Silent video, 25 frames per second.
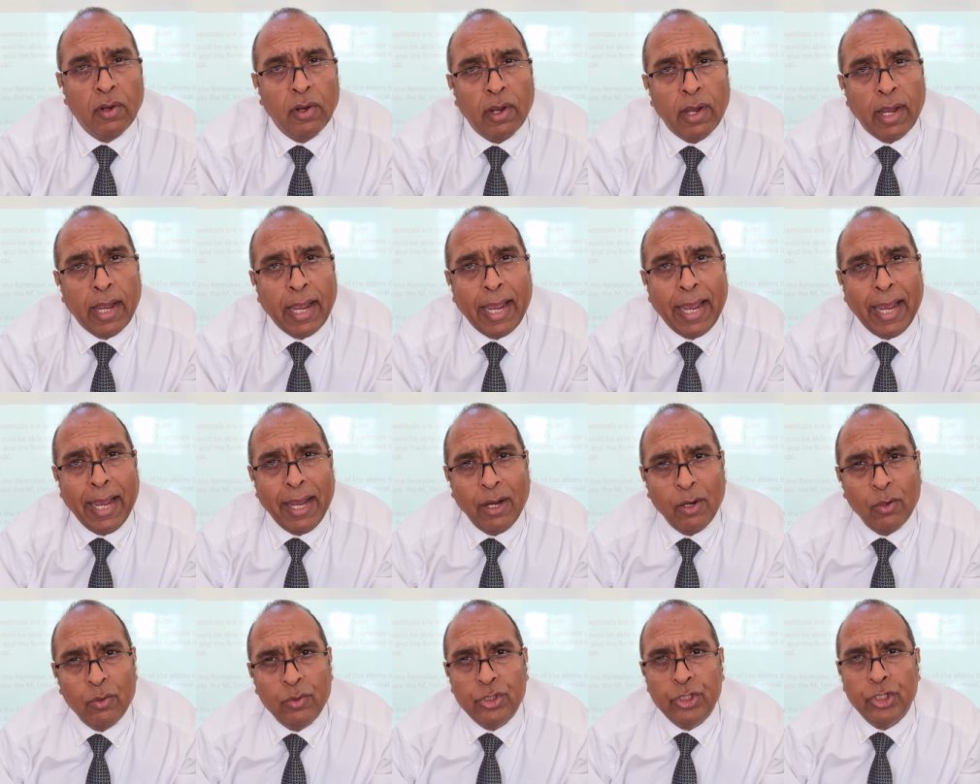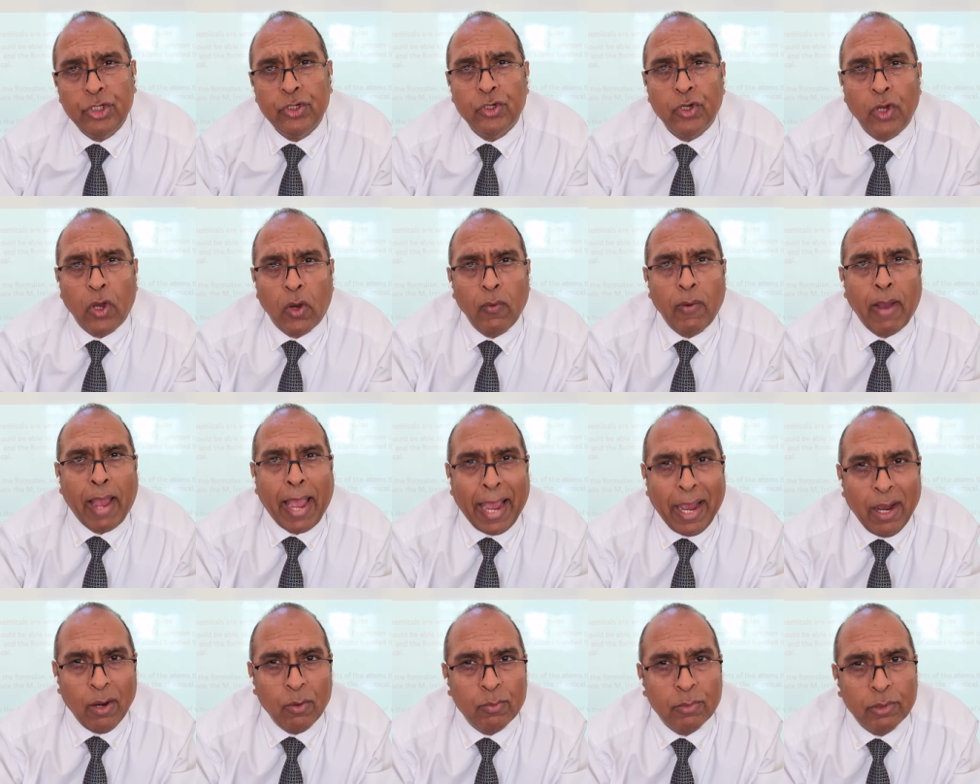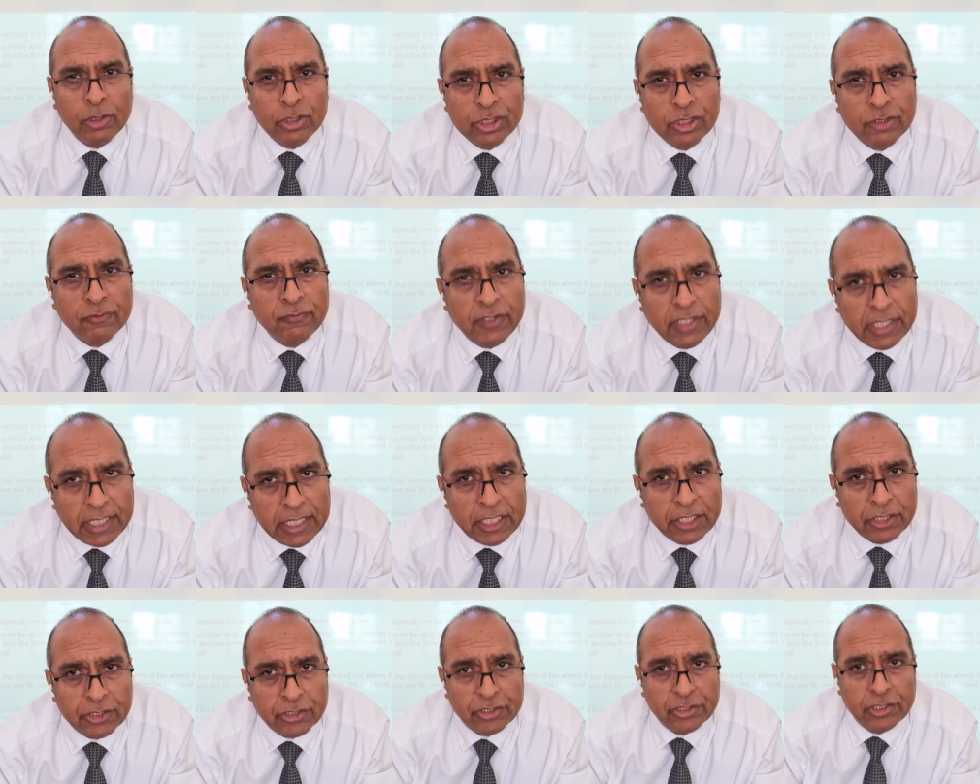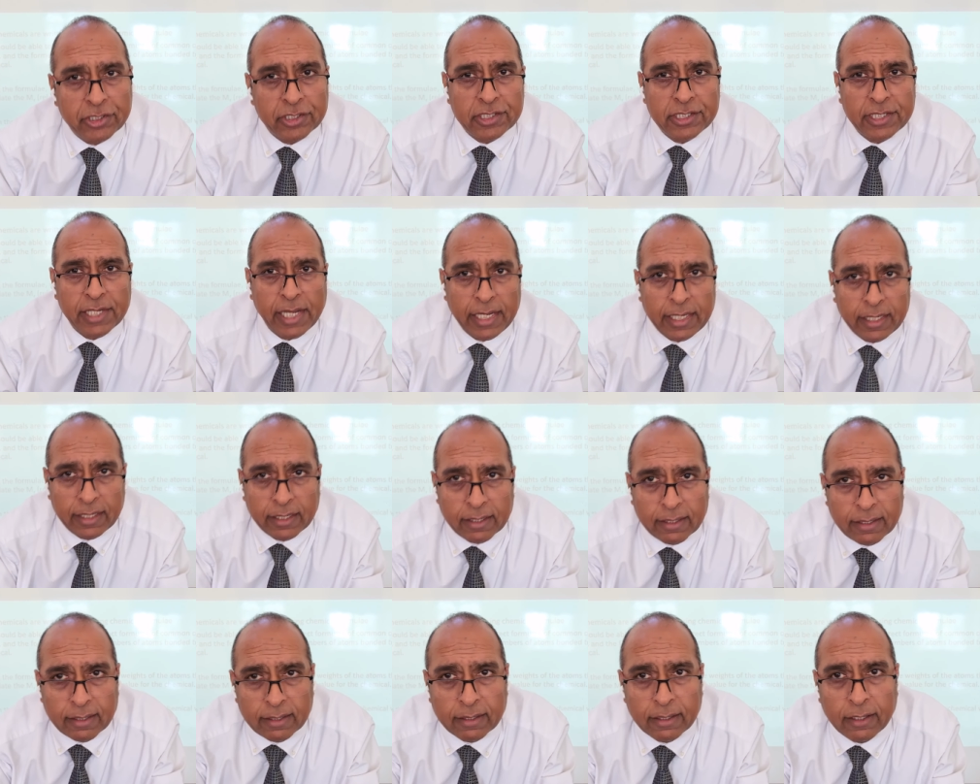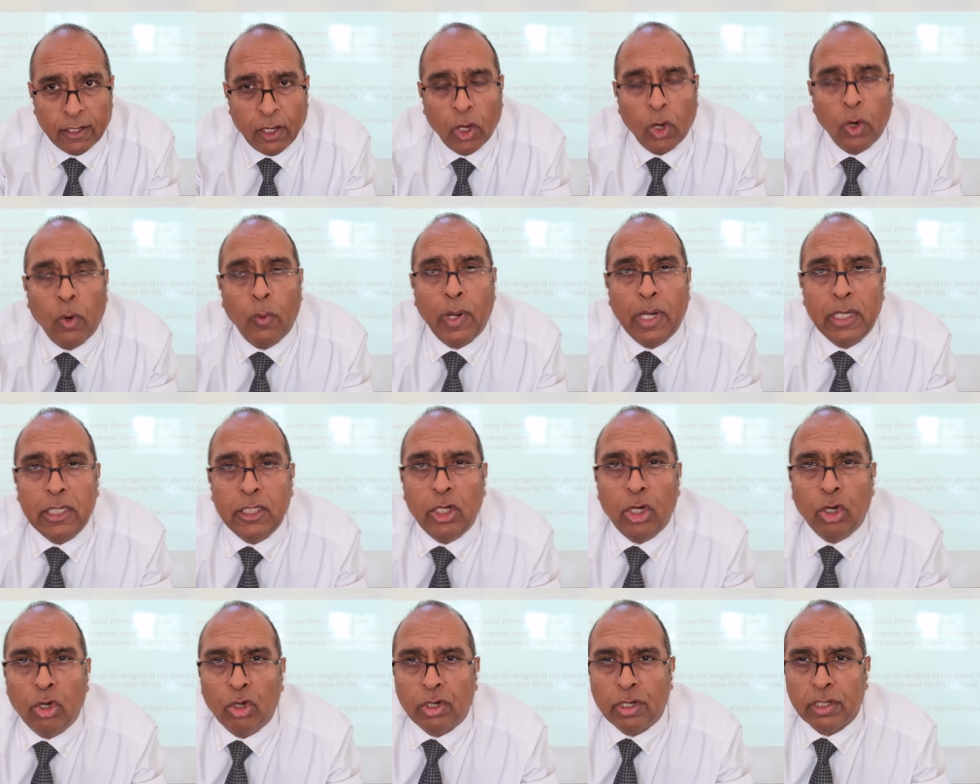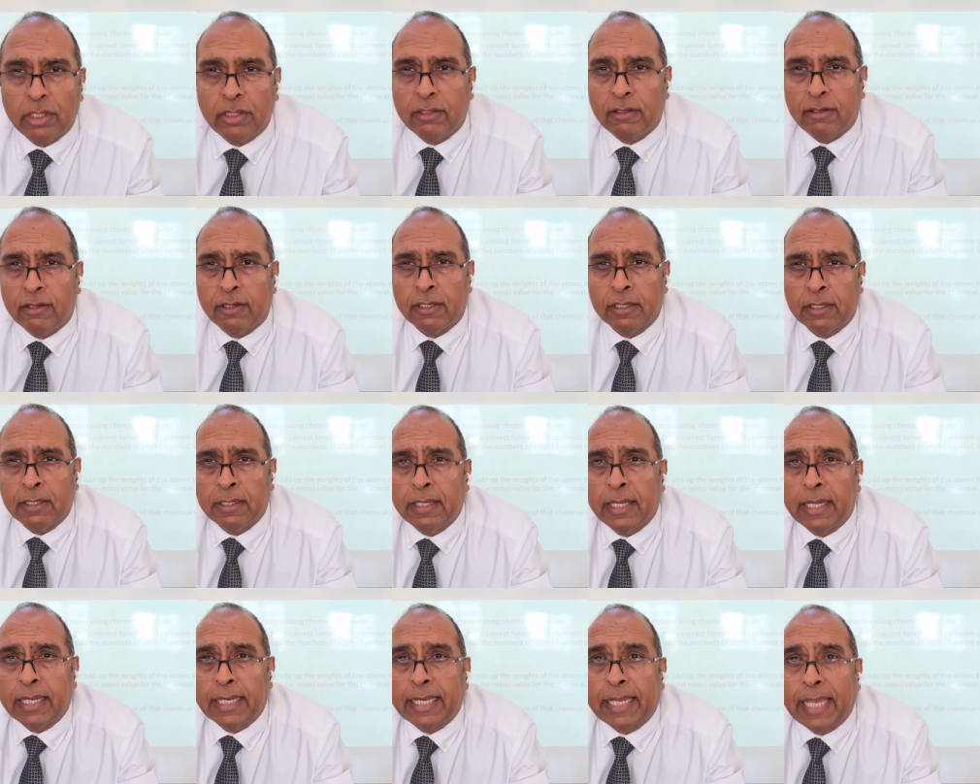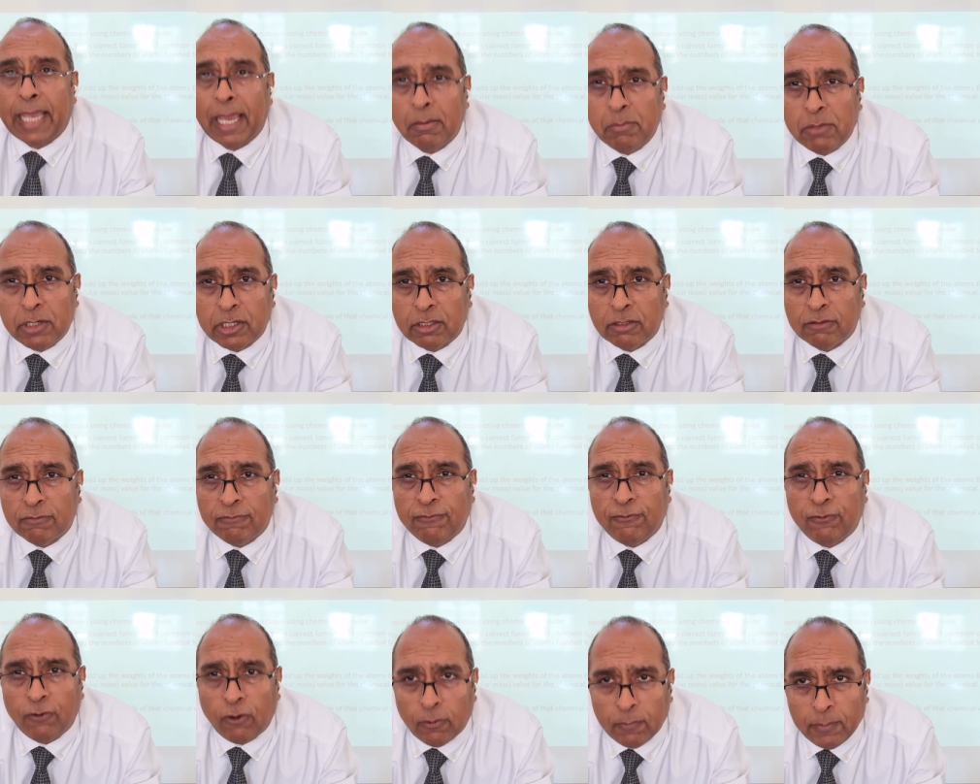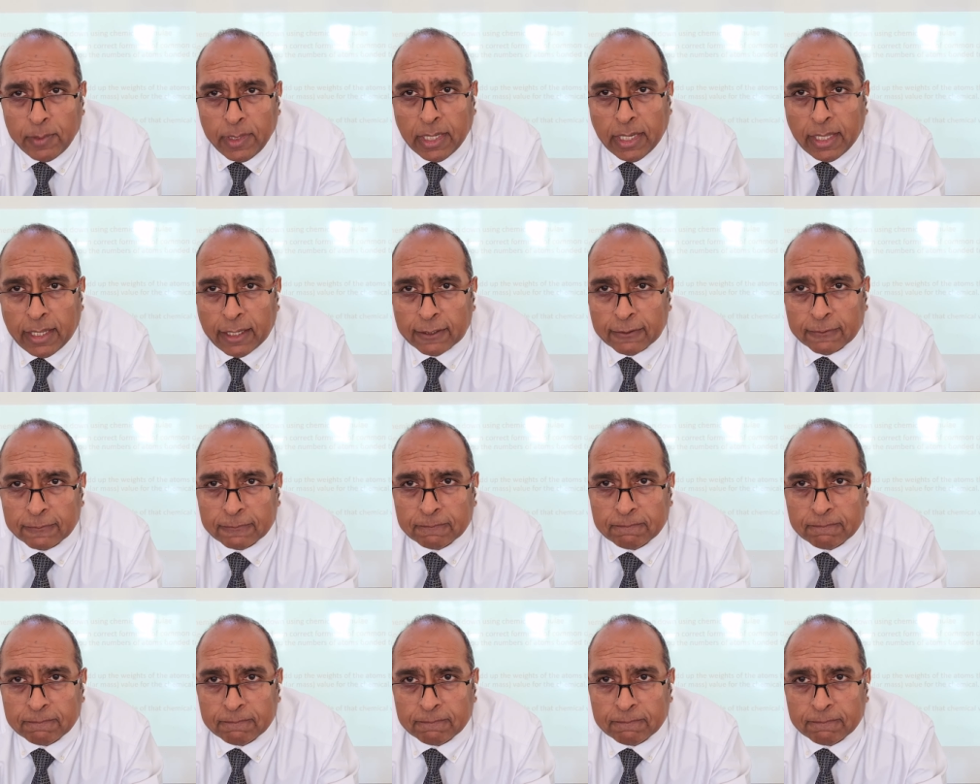how do you know how much of each to take? Well, you look at the chemical formula.